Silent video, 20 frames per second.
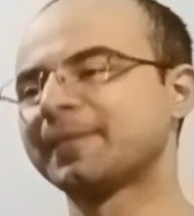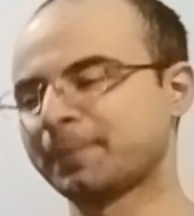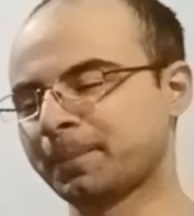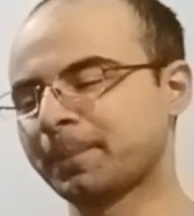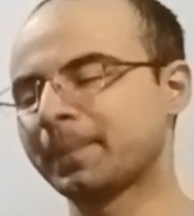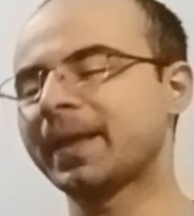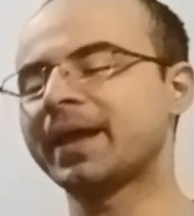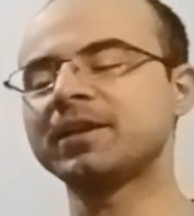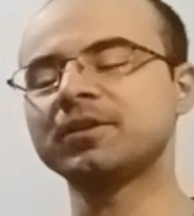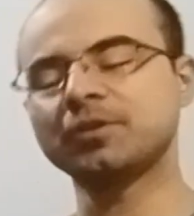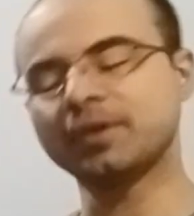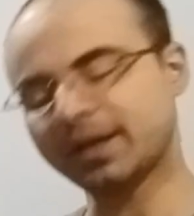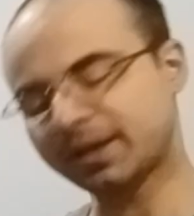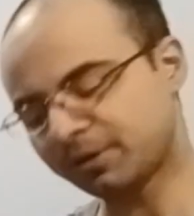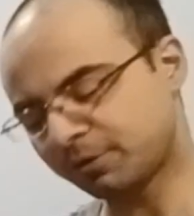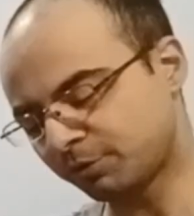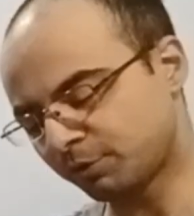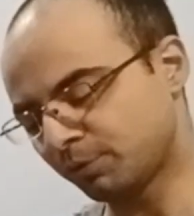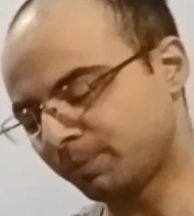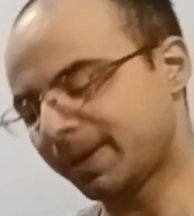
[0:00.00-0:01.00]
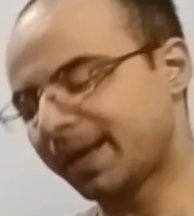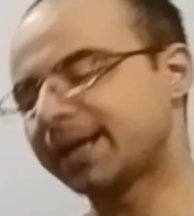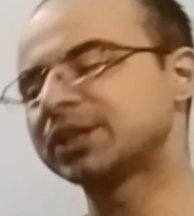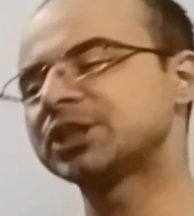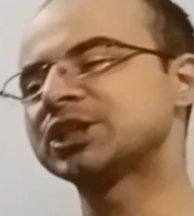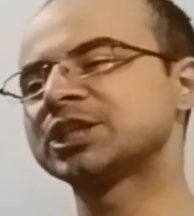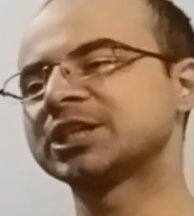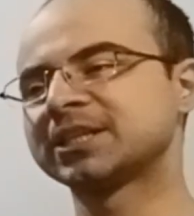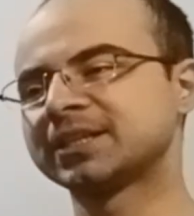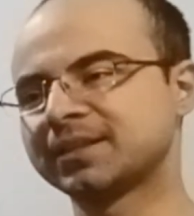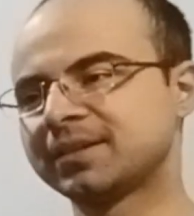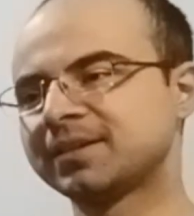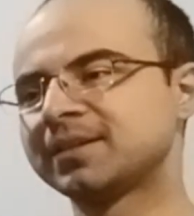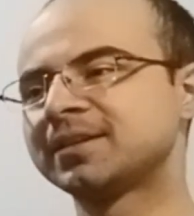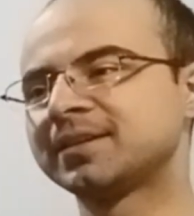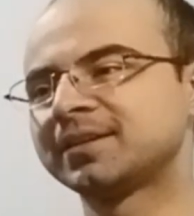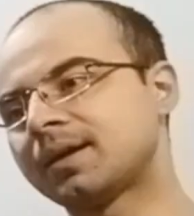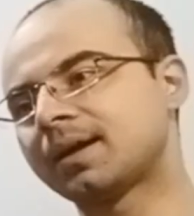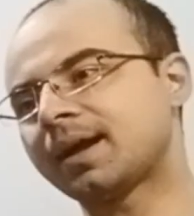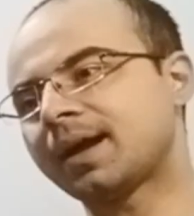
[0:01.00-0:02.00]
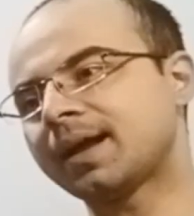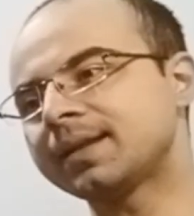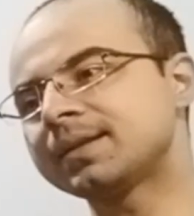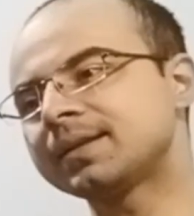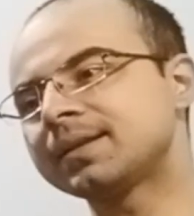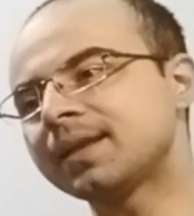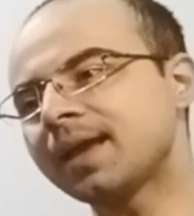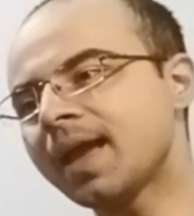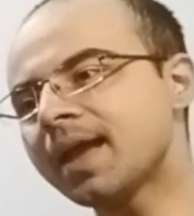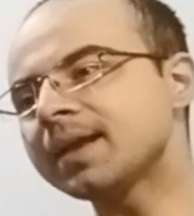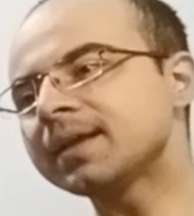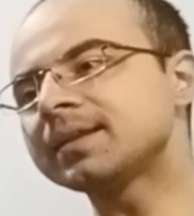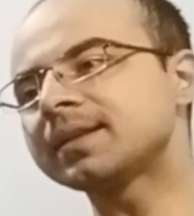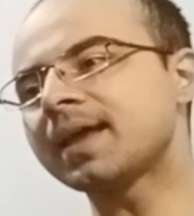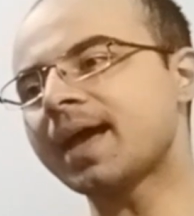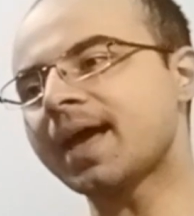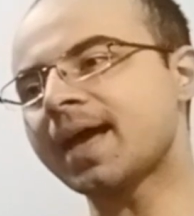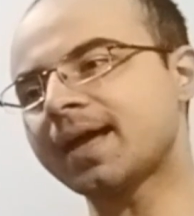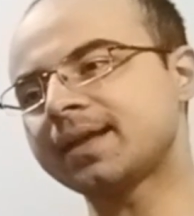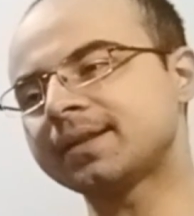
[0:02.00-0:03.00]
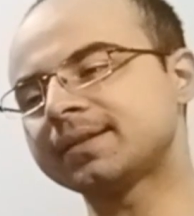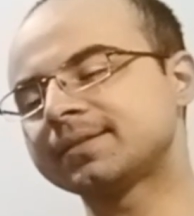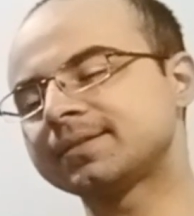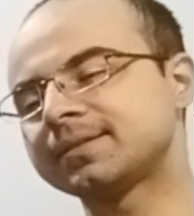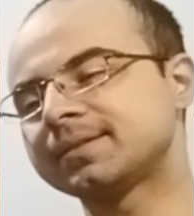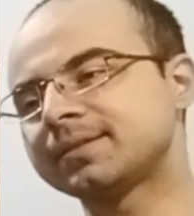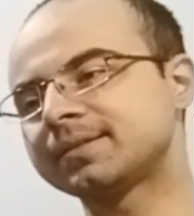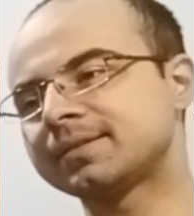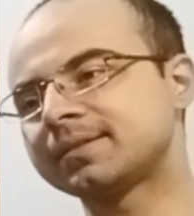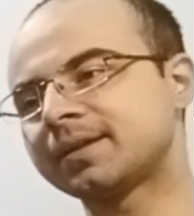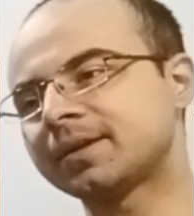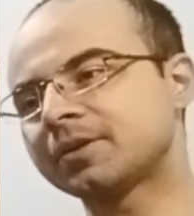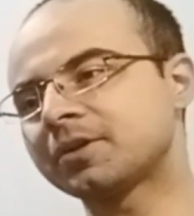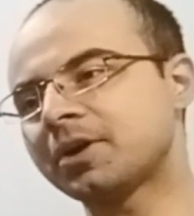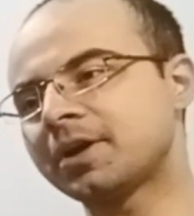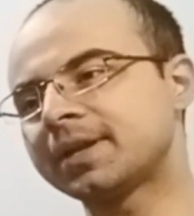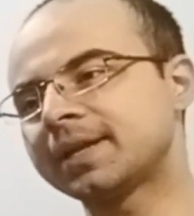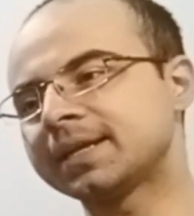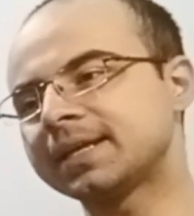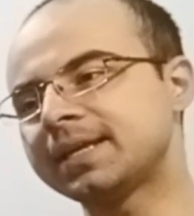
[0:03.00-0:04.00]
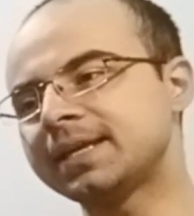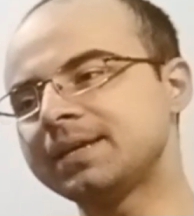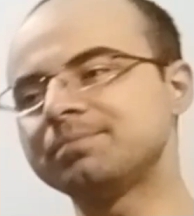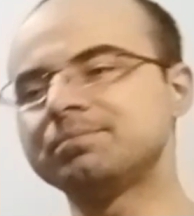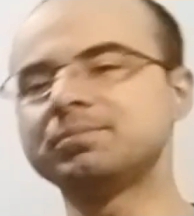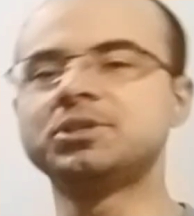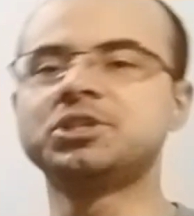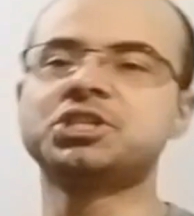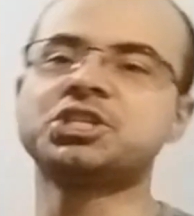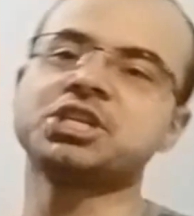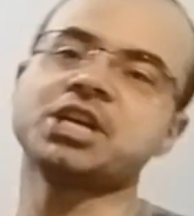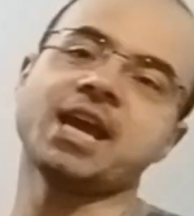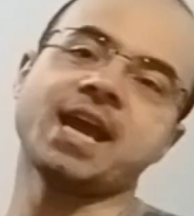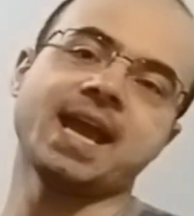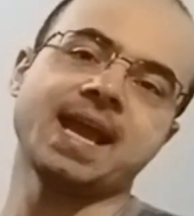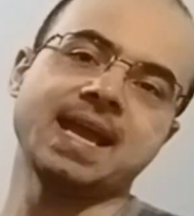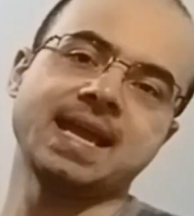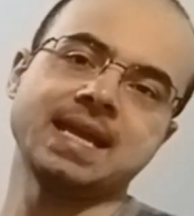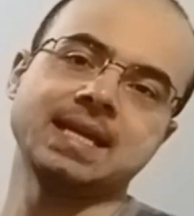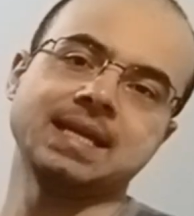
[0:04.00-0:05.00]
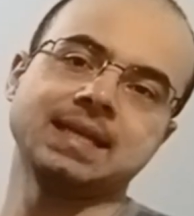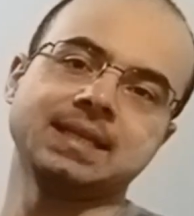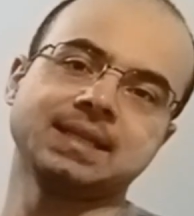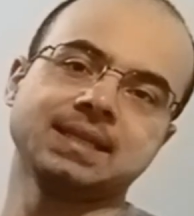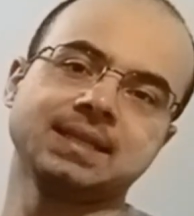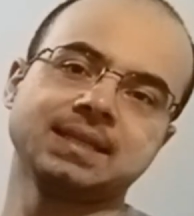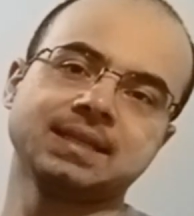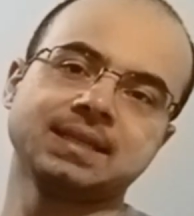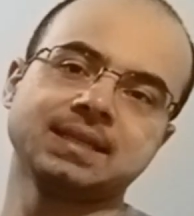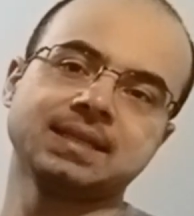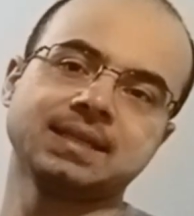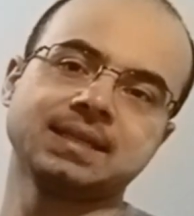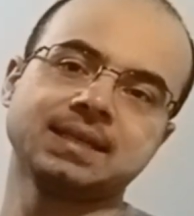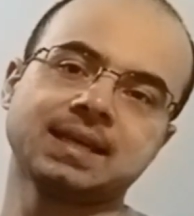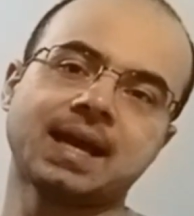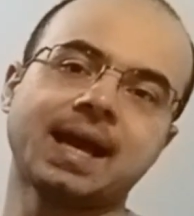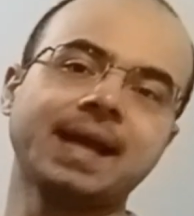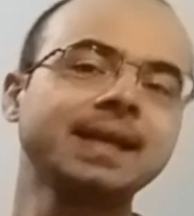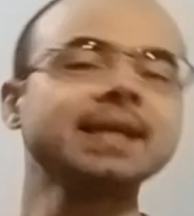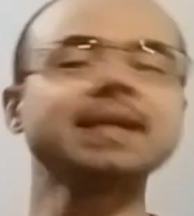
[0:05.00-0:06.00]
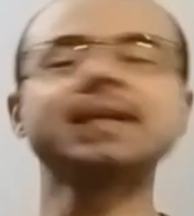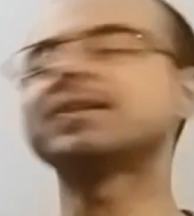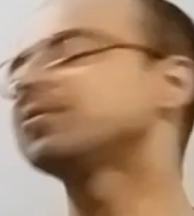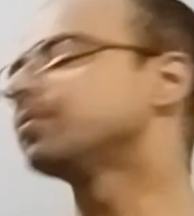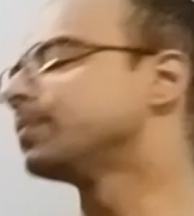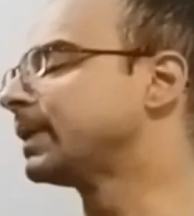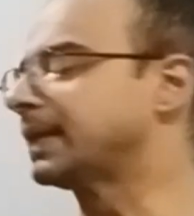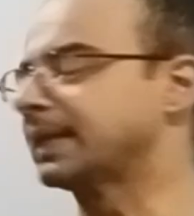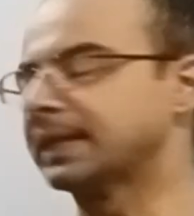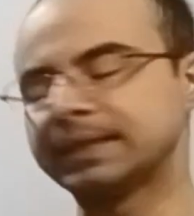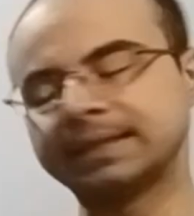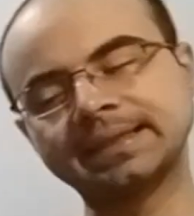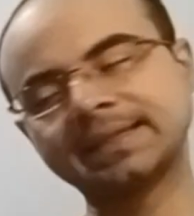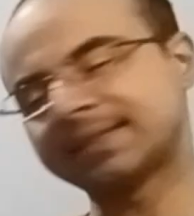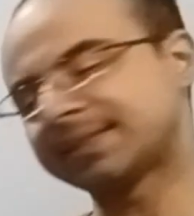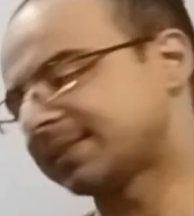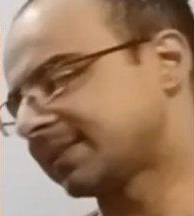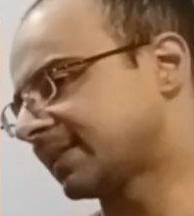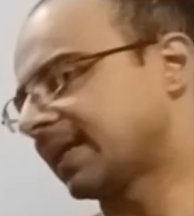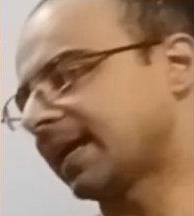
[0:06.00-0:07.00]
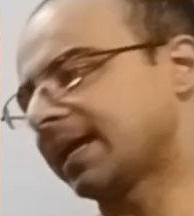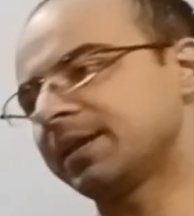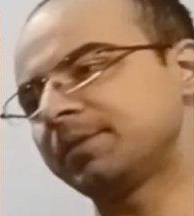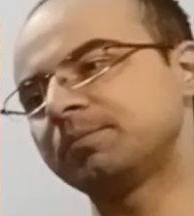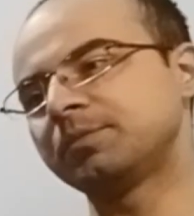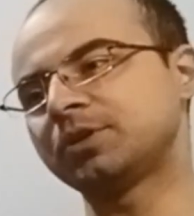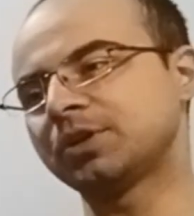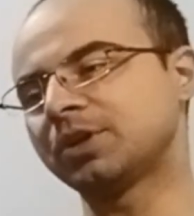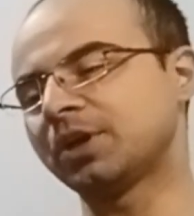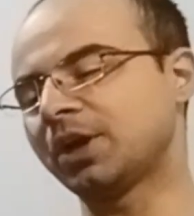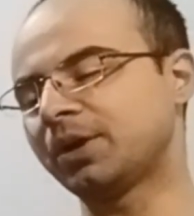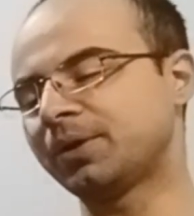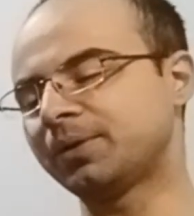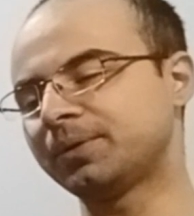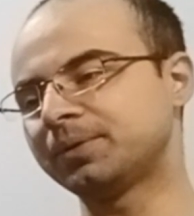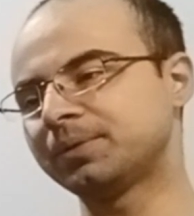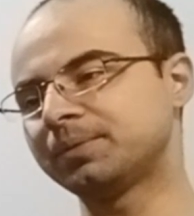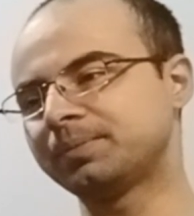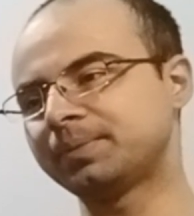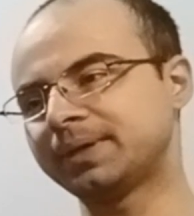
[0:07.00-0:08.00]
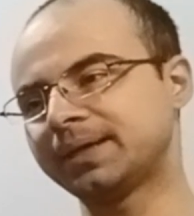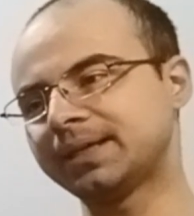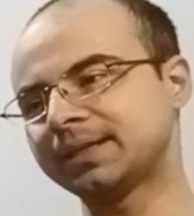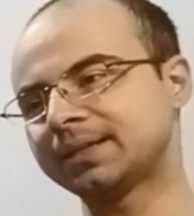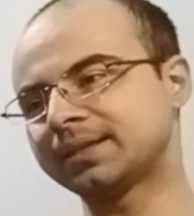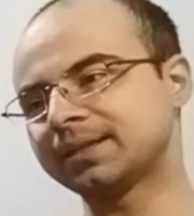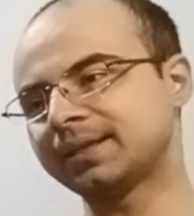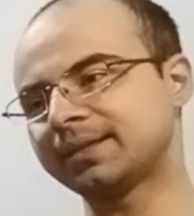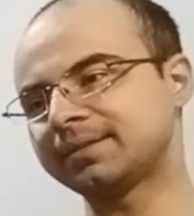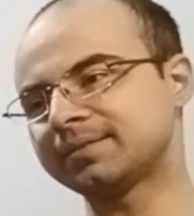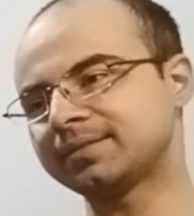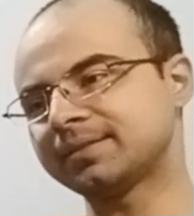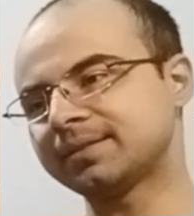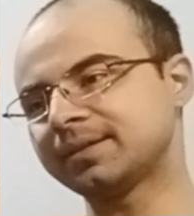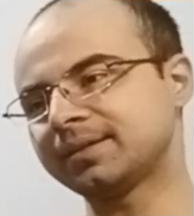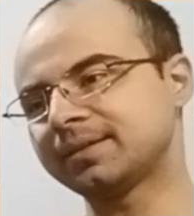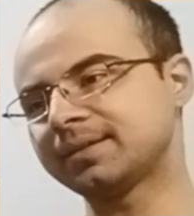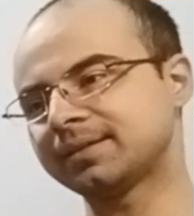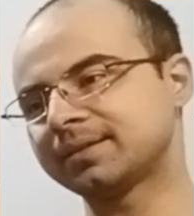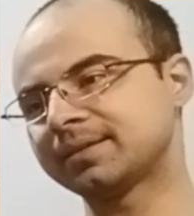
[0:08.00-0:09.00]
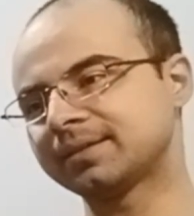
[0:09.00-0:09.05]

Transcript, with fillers: And you get a real badge. I think that they're gonna keep Jade. I think it's Matilda's time to go, but let's see.